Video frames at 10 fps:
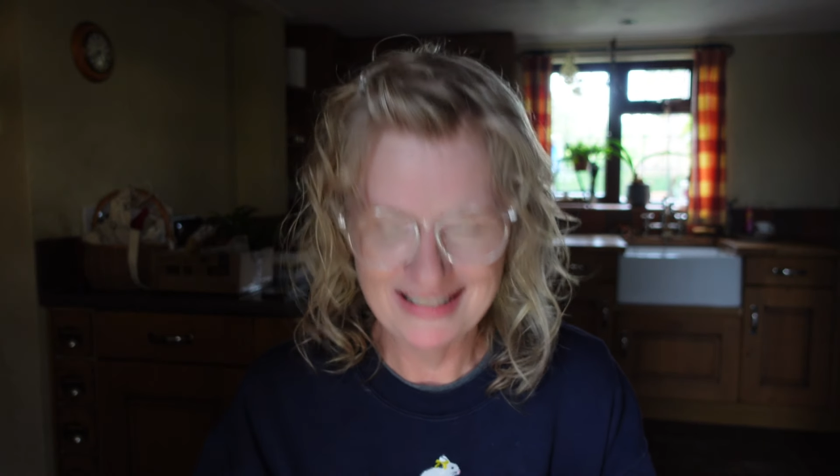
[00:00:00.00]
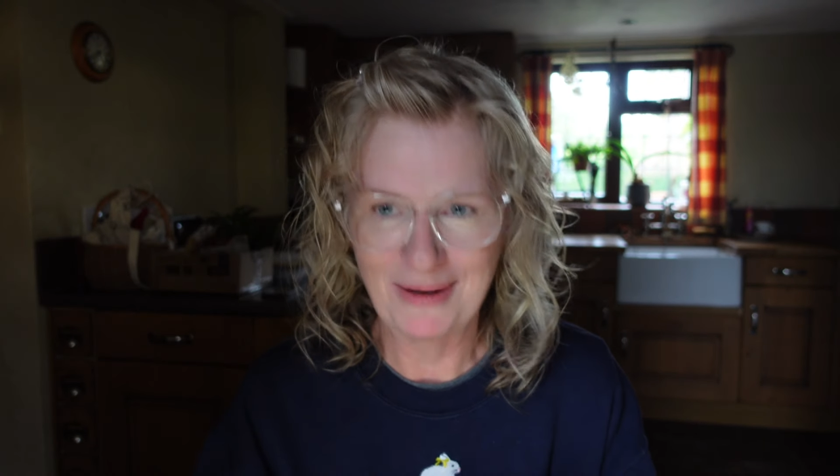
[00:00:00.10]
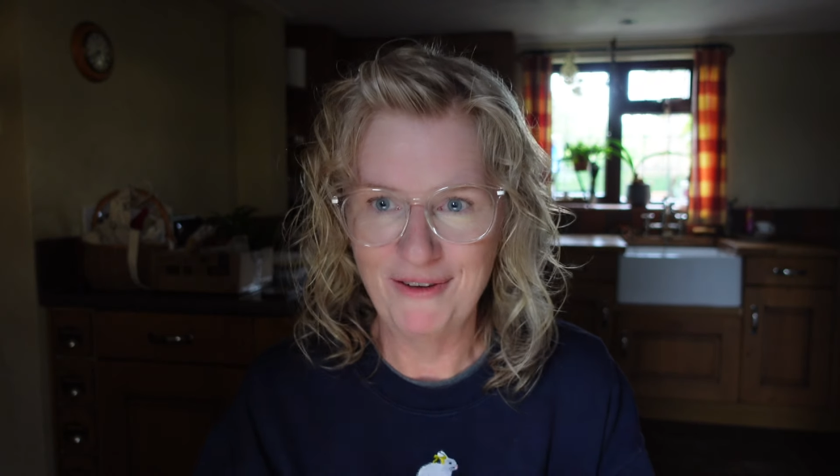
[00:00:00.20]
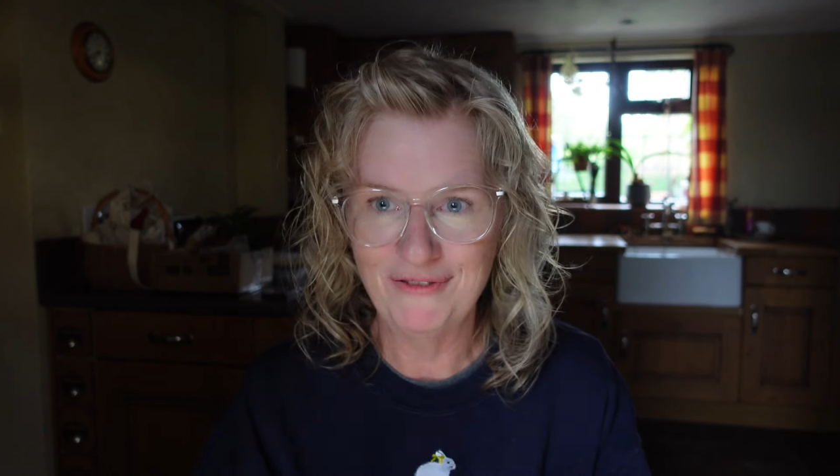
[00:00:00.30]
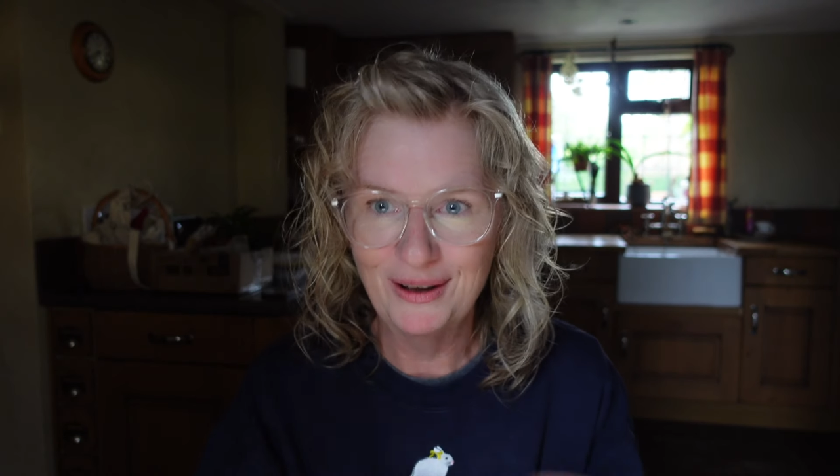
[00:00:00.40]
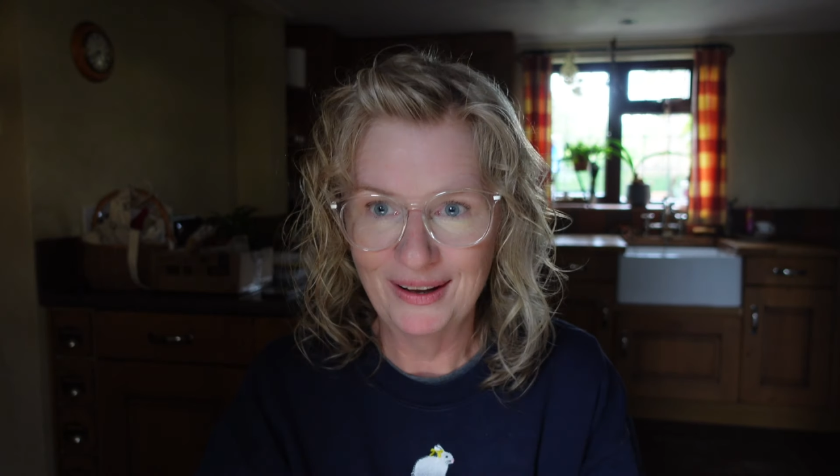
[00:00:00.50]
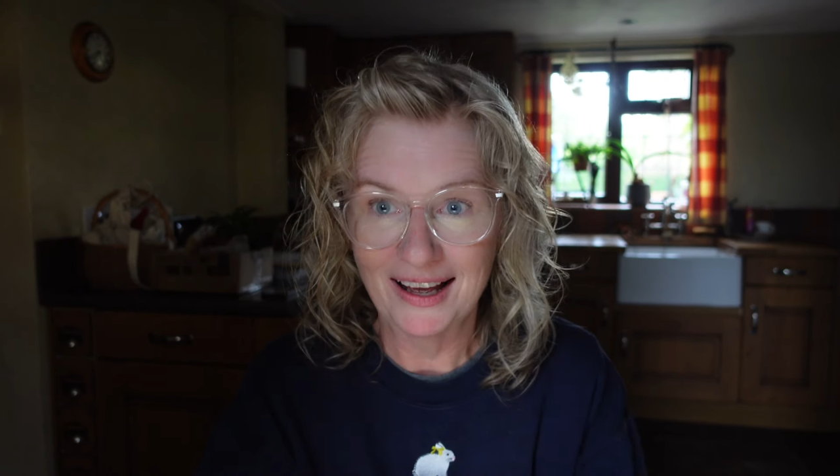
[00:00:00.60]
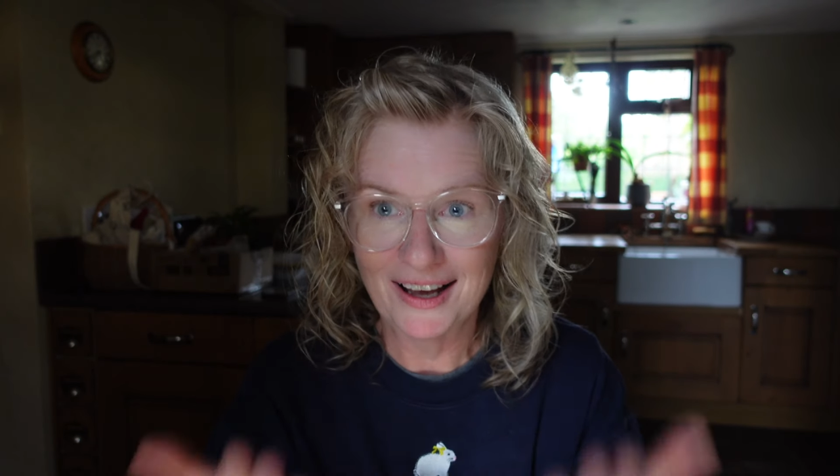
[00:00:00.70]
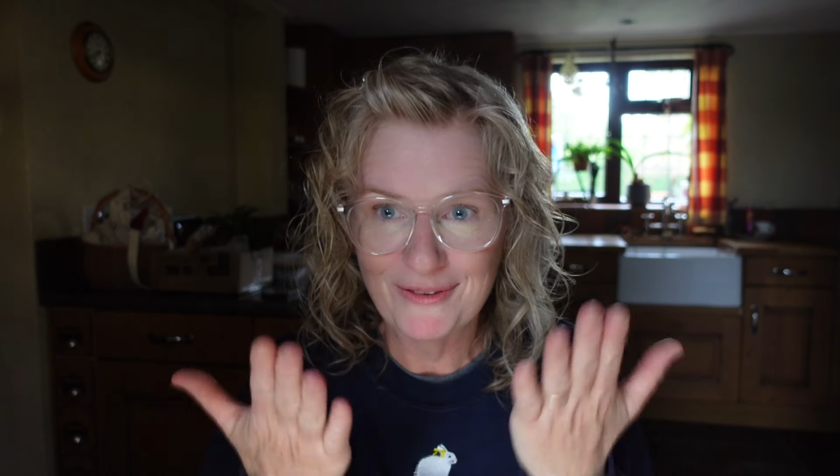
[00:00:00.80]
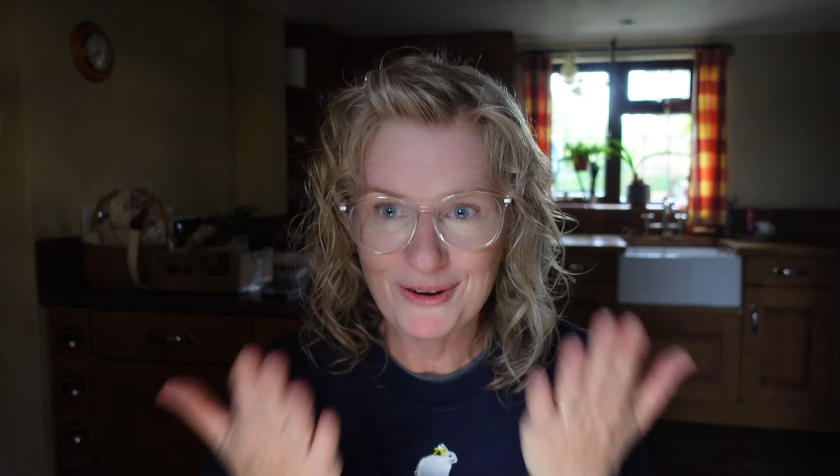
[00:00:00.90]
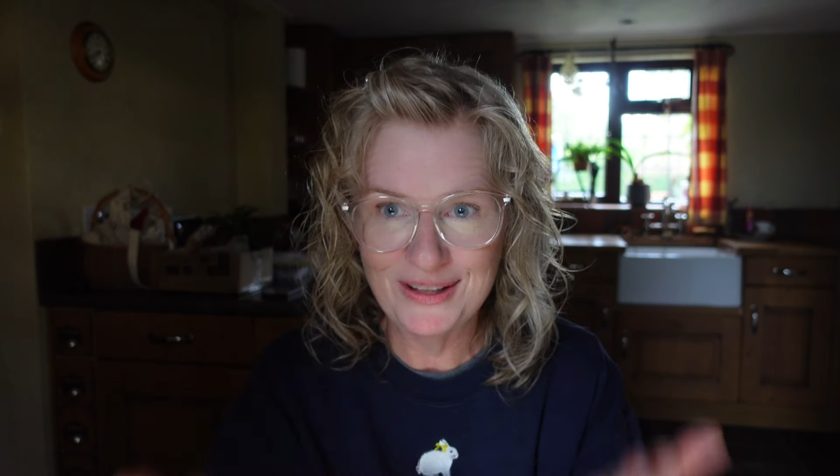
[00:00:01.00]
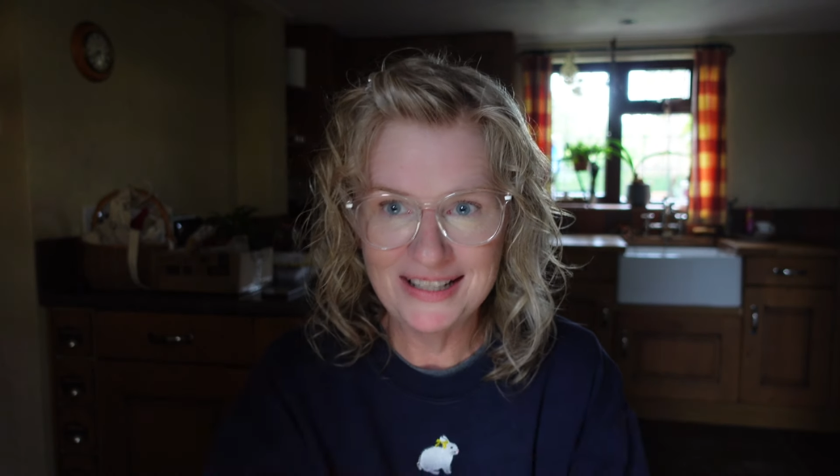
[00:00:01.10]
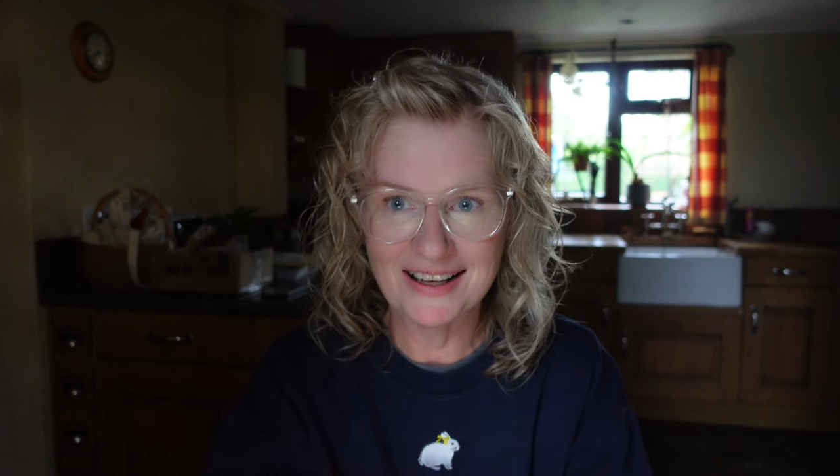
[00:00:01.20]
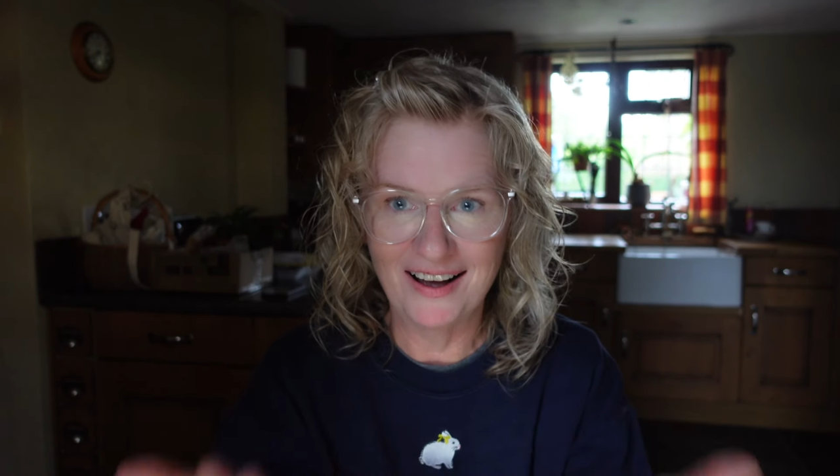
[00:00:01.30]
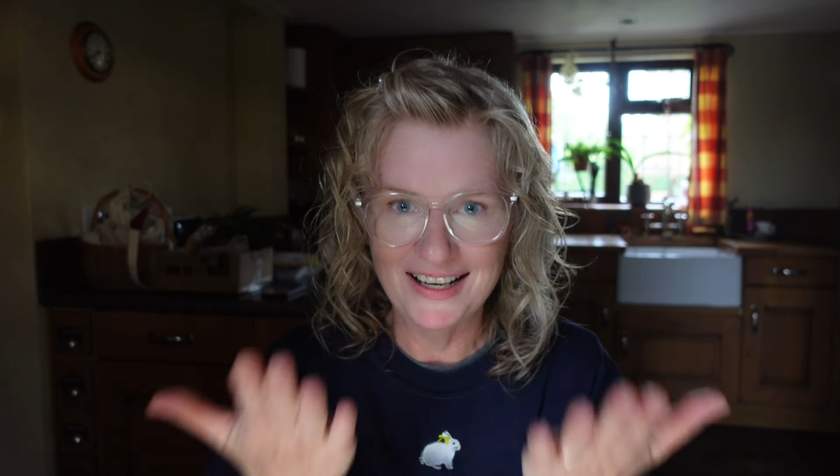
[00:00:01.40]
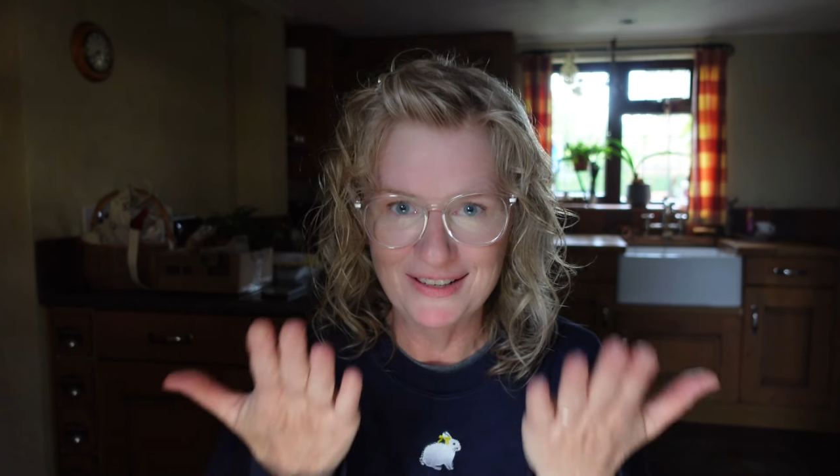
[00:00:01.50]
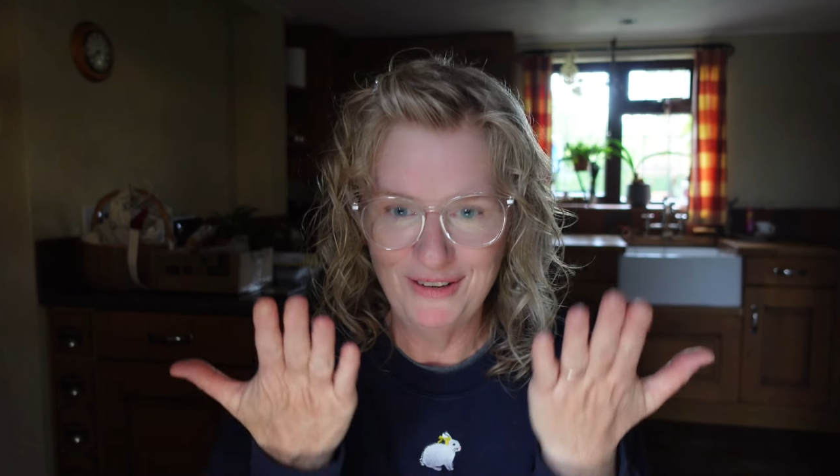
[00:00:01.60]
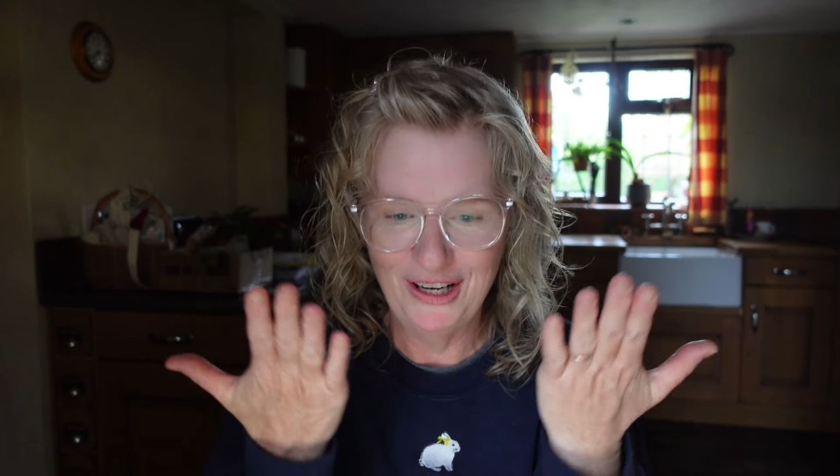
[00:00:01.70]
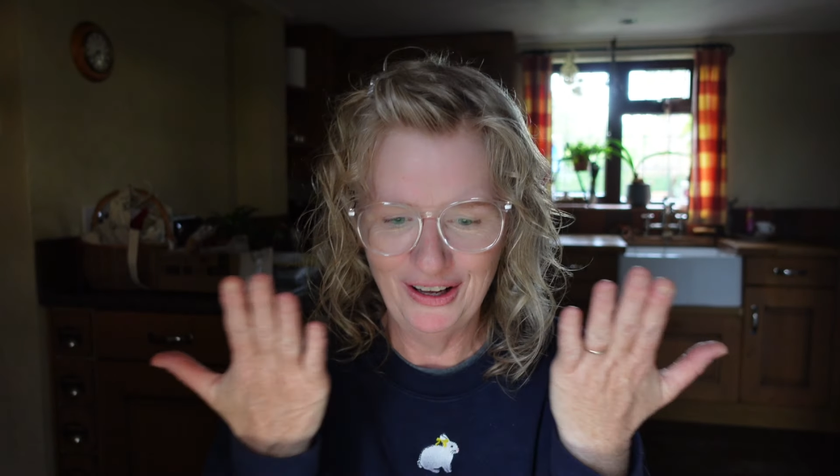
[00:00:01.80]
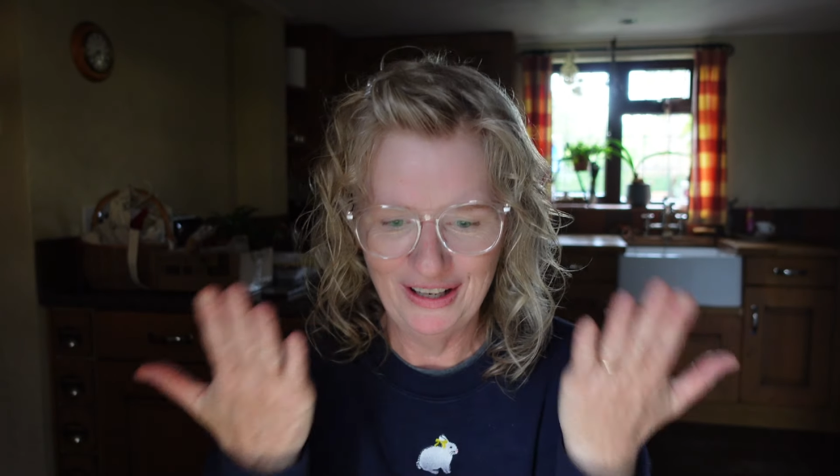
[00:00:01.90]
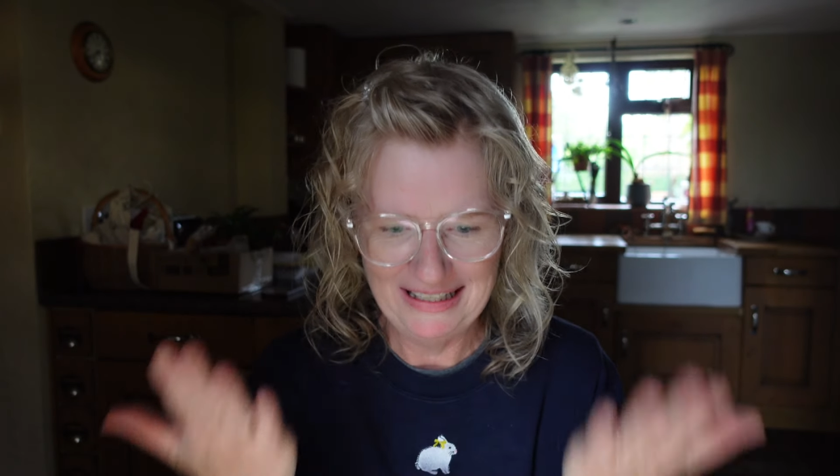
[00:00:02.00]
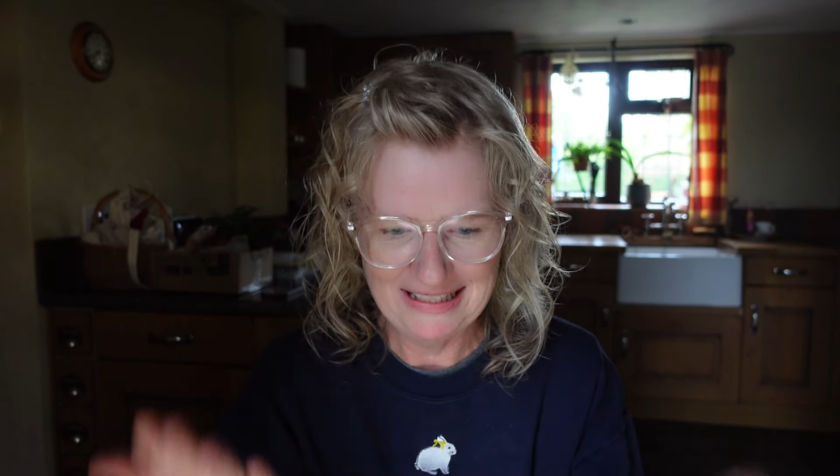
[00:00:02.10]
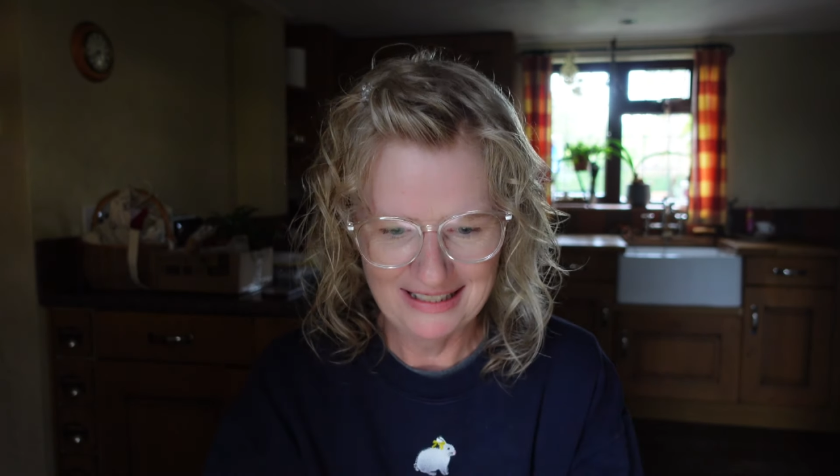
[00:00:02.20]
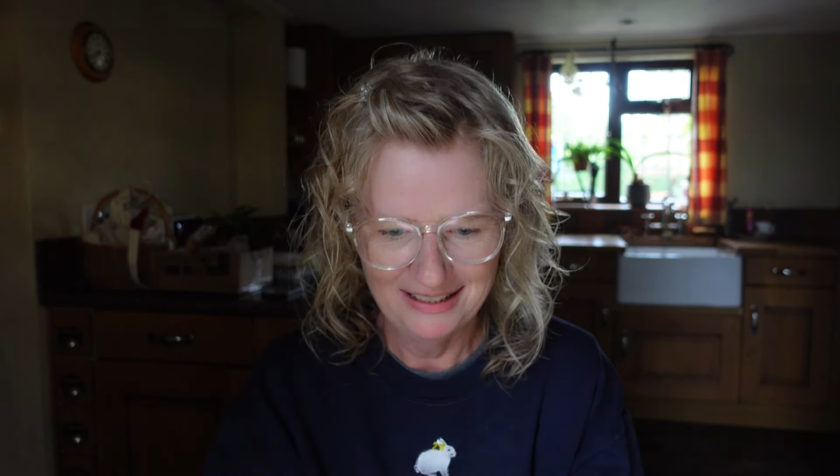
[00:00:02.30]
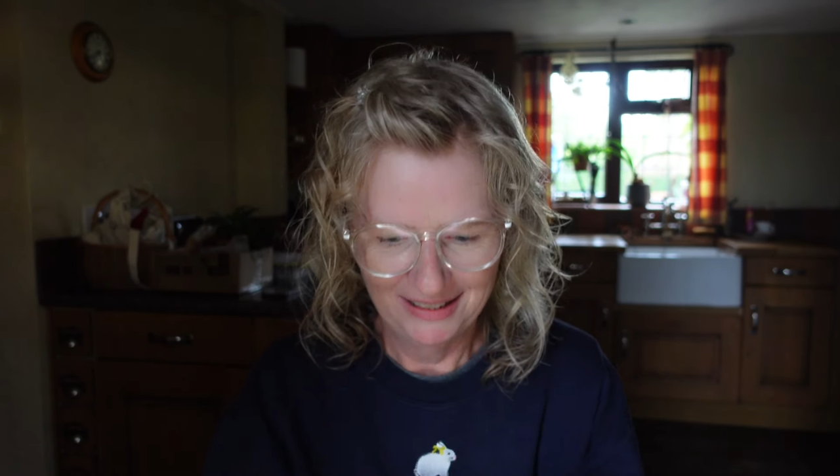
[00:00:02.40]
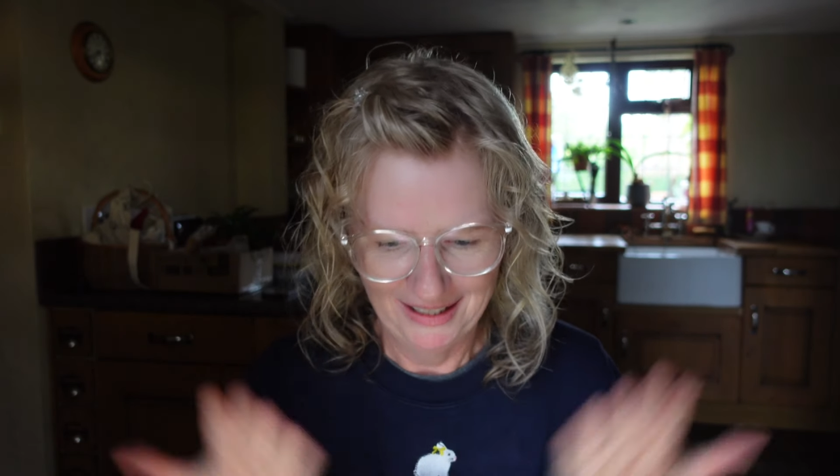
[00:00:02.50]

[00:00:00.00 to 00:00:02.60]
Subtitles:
So I feel like I've got this kind of light,